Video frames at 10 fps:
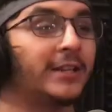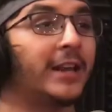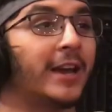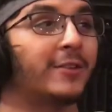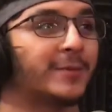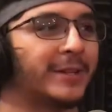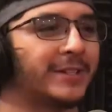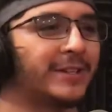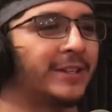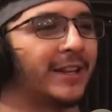Yeah, I was about to say
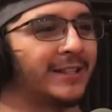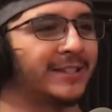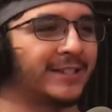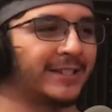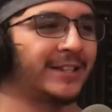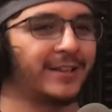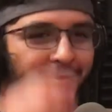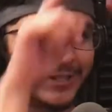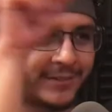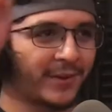you see like 16
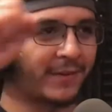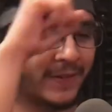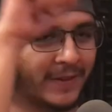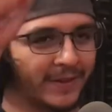images of everything,